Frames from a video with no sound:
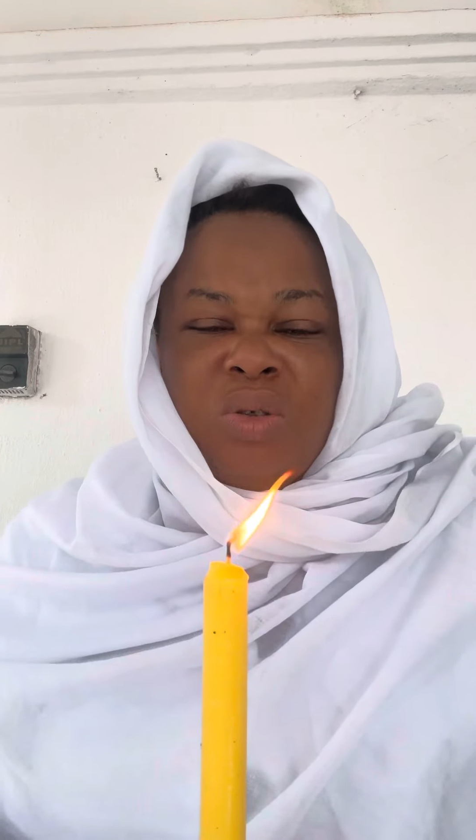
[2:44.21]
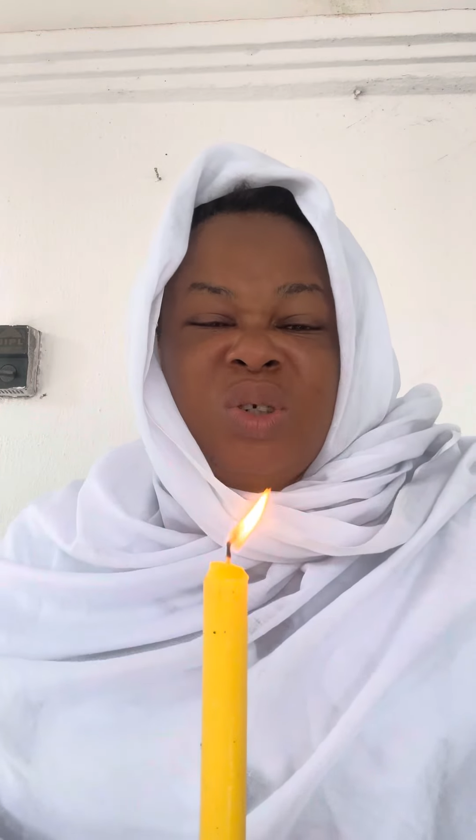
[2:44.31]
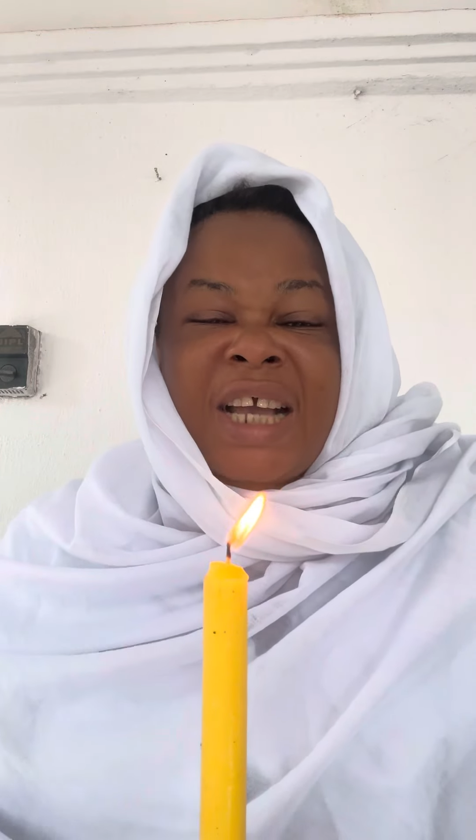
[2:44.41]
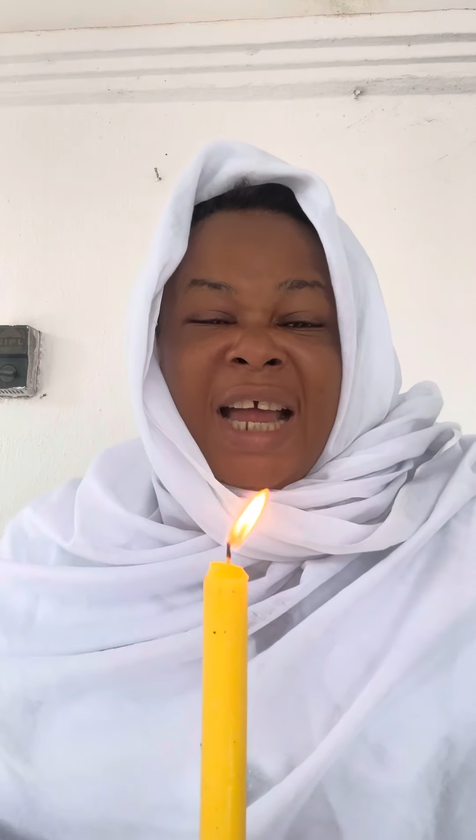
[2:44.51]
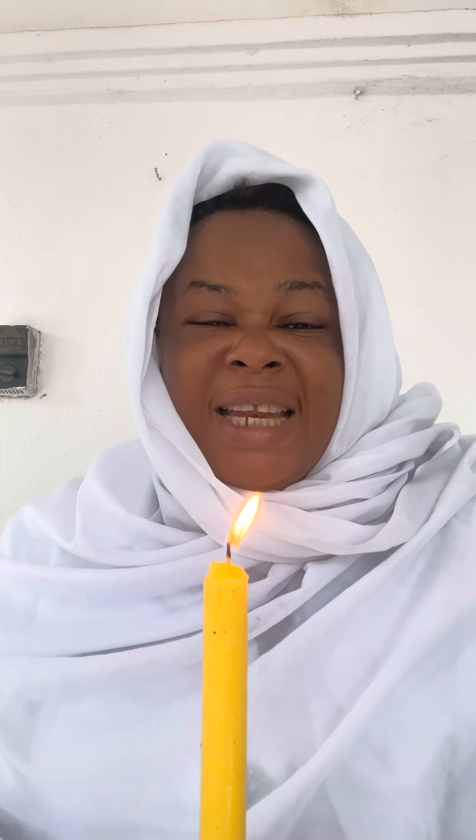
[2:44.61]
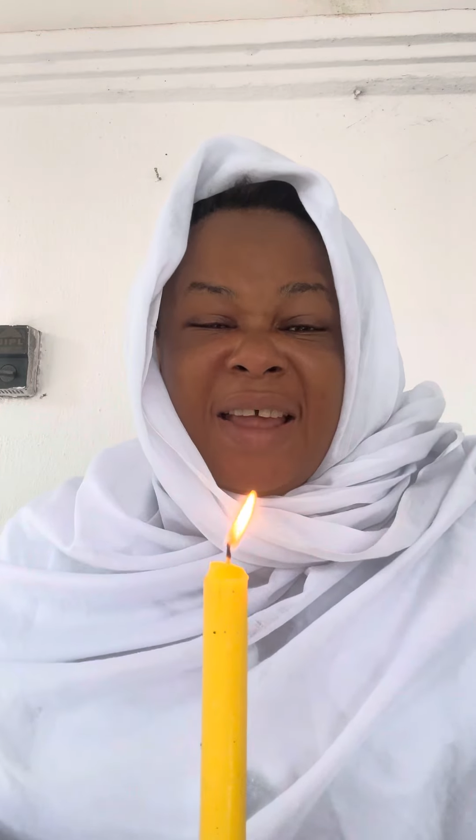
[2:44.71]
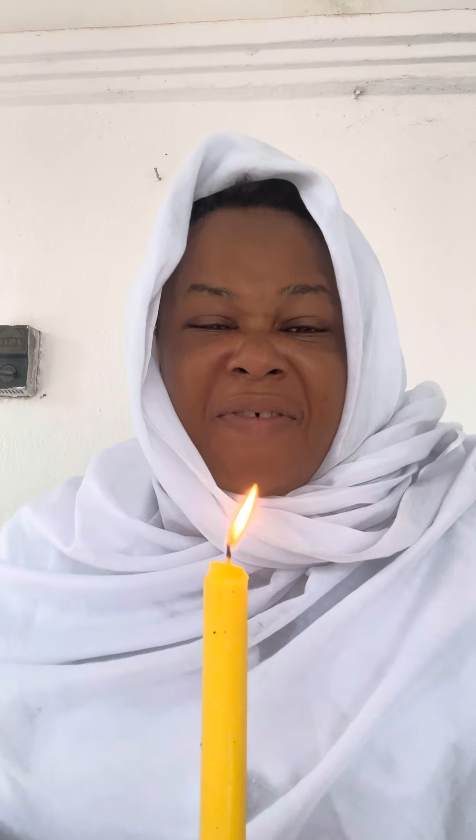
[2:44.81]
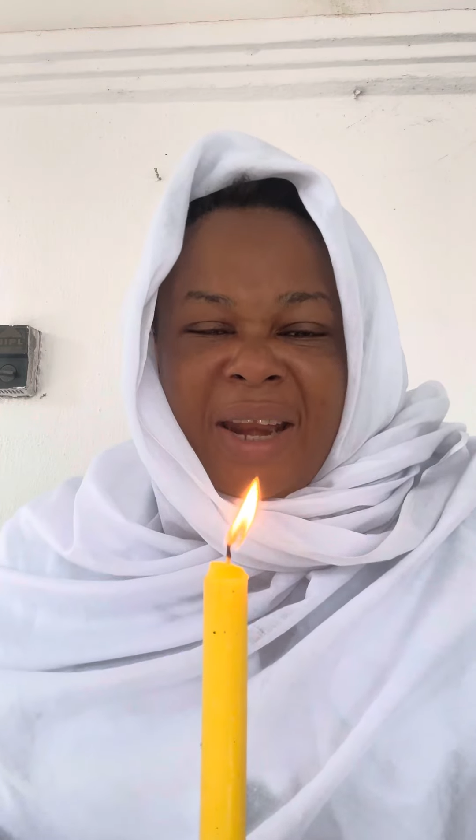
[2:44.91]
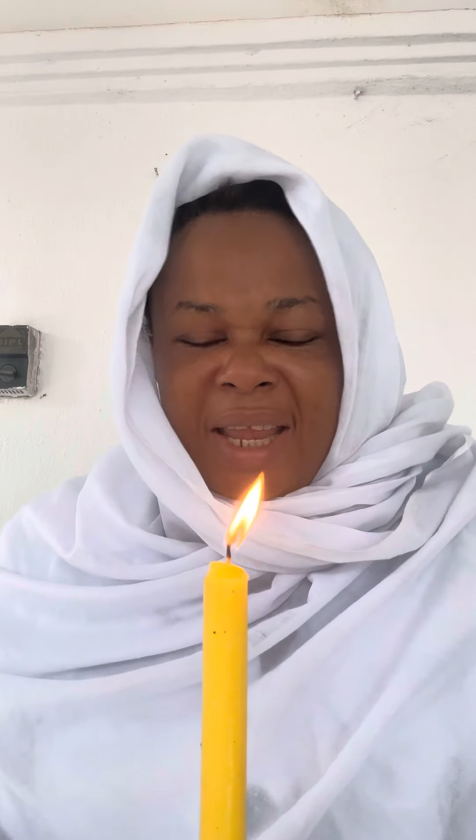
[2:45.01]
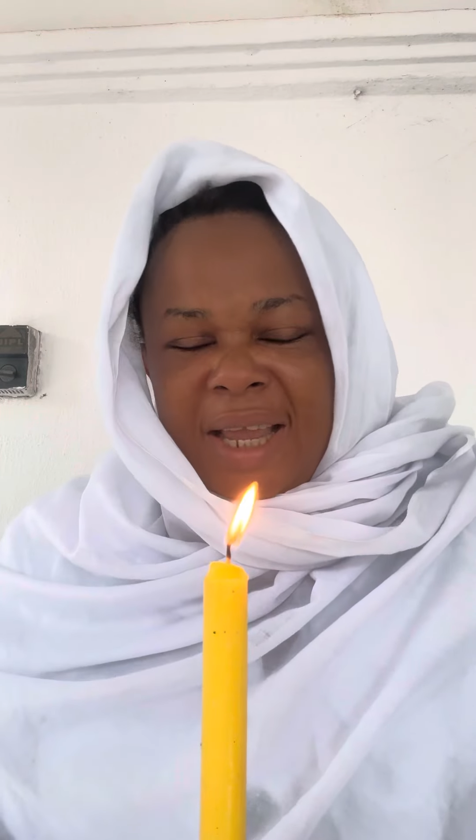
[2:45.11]
you can
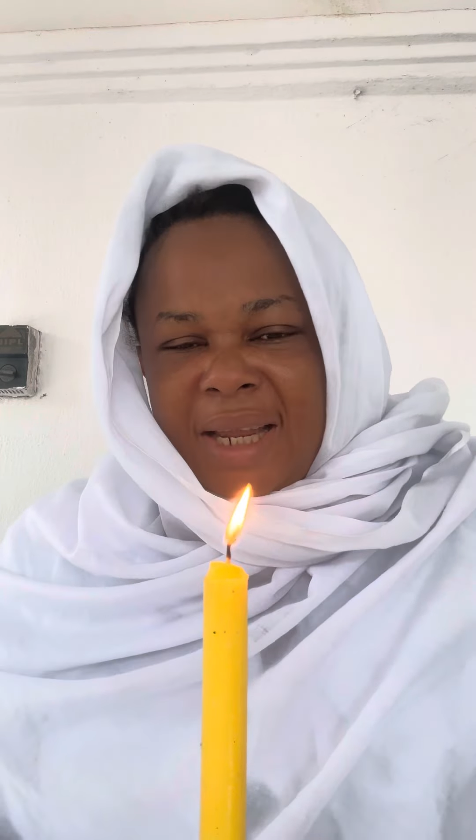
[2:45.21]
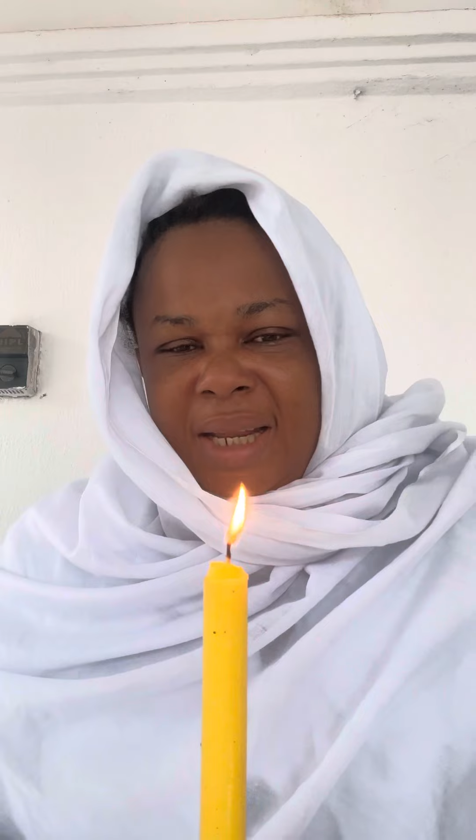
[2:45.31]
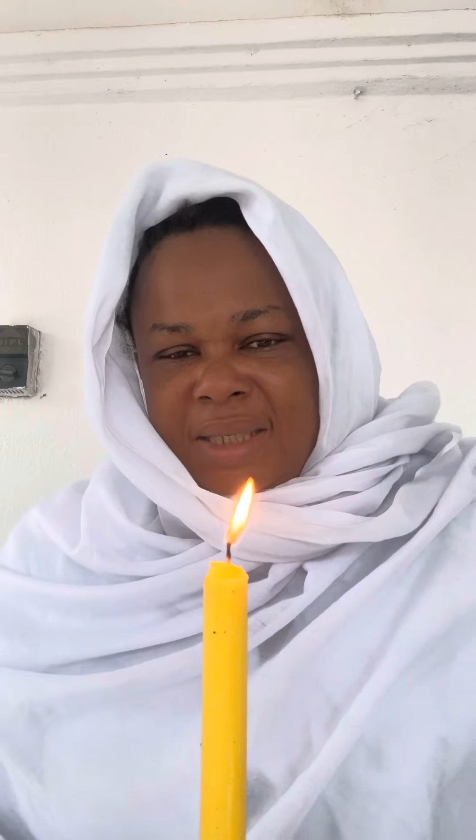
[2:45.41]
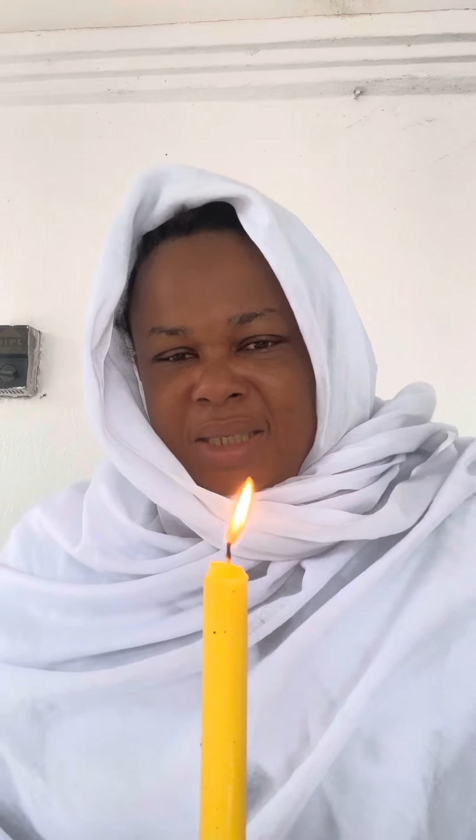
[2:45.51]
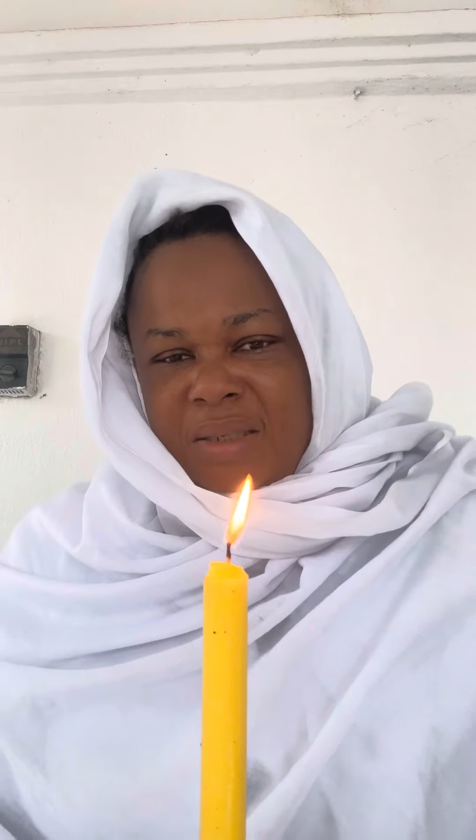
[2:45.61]
never reincarnate.